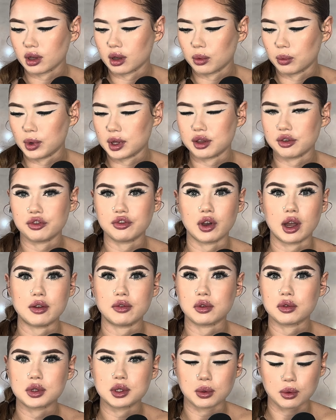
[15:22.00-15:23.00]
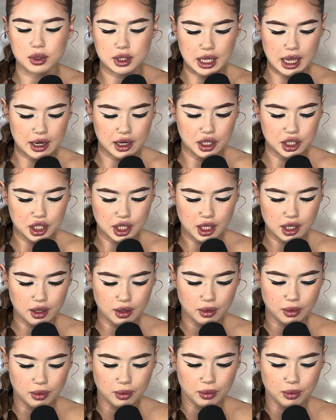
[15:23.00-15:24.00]
with a Five of Swords
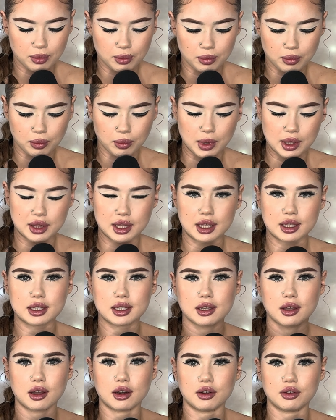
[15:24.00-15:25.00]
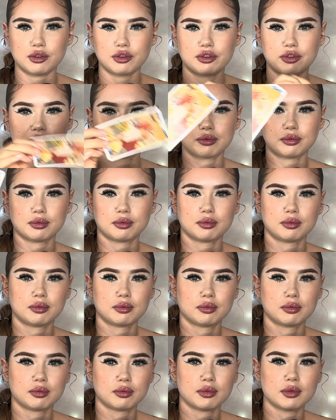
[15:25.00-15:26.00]
energy, with this kind of
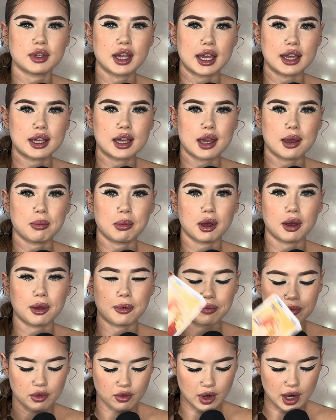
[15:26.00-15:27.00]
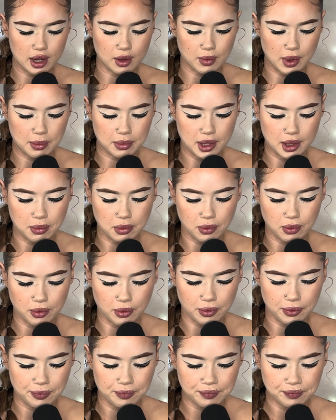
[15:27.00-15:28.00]
gatekeeper, right? Where
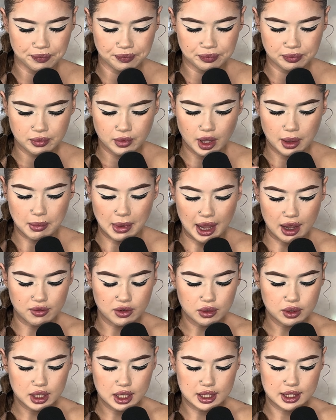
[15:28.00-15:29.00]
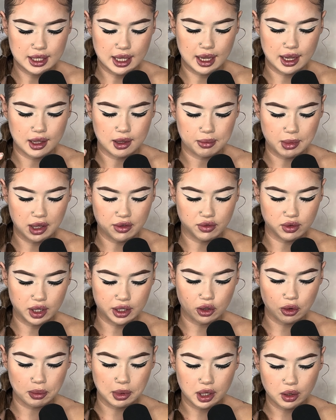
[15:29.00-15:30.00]
people may have a lot to say, you may feel
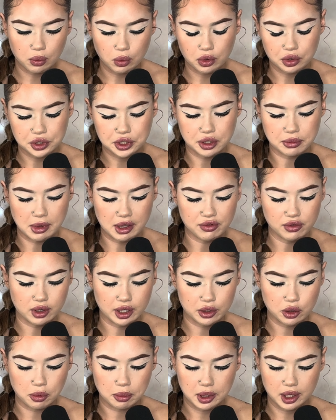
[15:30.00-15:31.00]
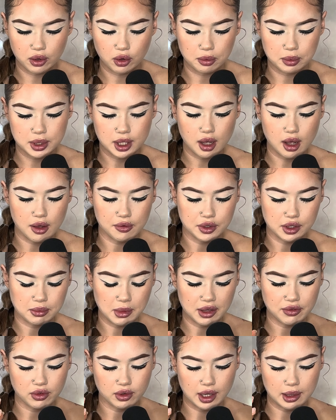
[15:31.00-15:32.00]
like you're being watched, you may feel like you're being observed, you
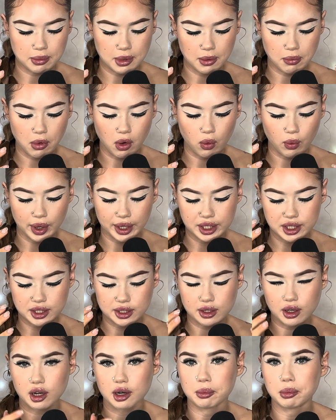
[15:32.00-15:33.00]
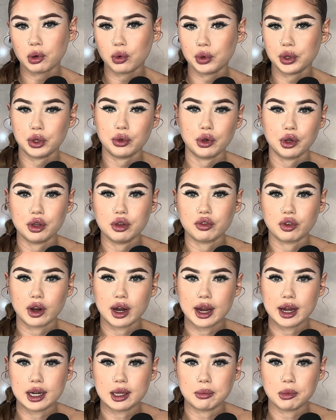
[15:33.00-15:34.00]
may feel like people are waiting to kind of pull you over
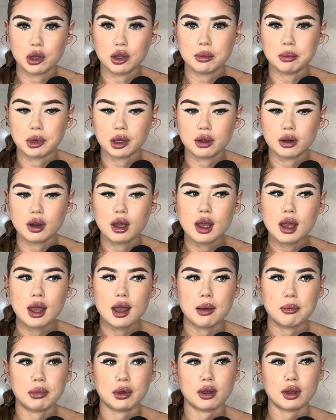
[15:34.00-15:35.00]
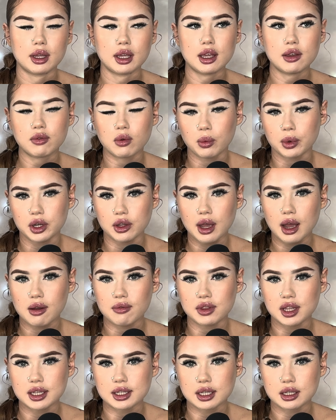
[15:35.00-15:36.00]
at any moment. But even when you
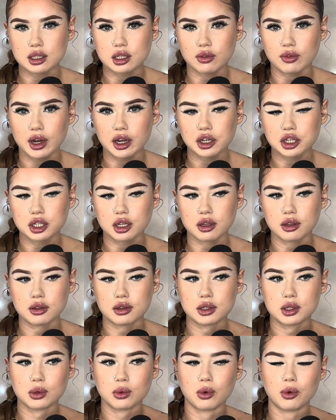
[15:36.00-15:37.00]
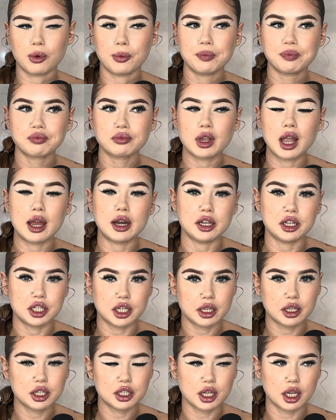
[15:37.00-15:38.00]
have these interactions or
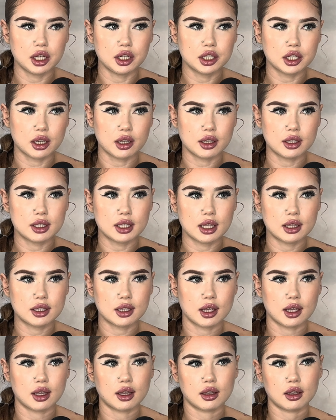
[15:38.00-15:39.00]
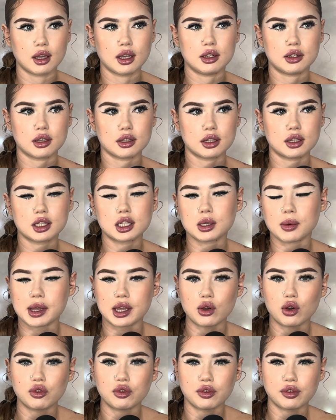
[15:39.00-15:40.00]
energy exchanges, it's like it doesn't sway
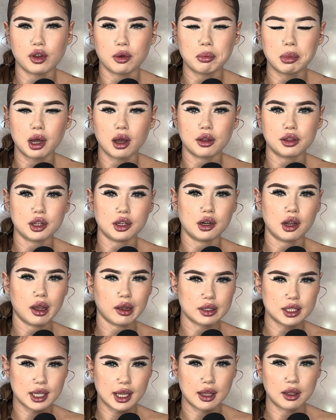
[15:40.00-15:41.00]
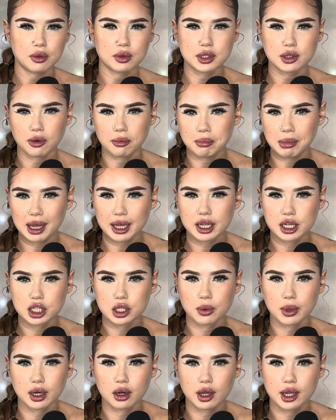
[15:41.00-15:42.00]
you off of your path. You know how to get yourself back
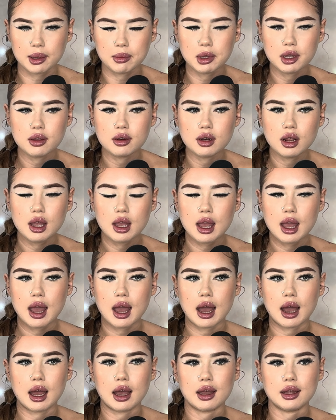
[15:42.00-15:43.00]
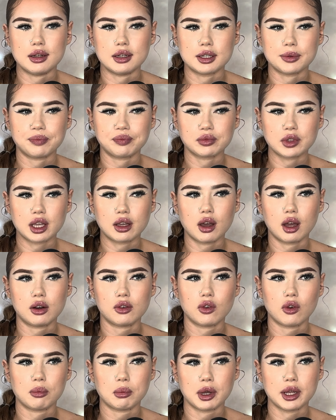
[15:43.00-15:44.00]
into alignment. And it kind
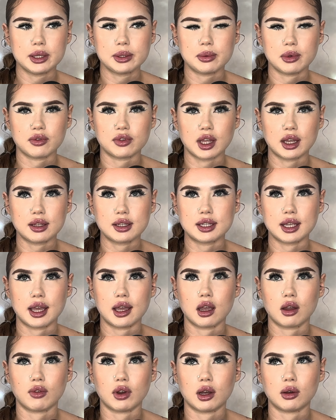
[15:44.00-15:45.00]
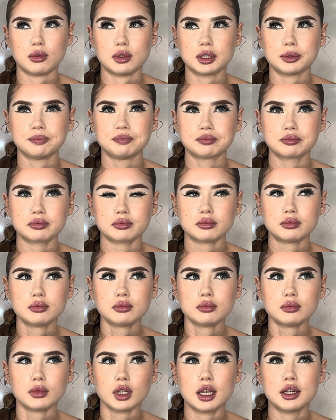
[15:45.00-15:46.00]
of reminds me of that saying around,
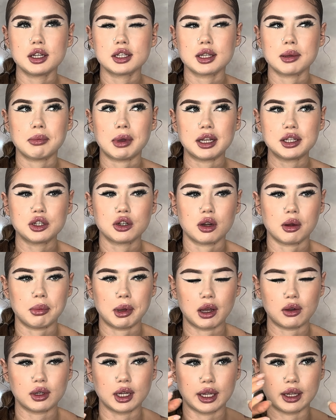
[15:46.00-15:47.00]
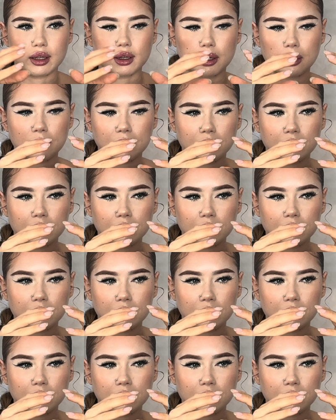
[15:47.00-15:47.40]
it doesn't matter about like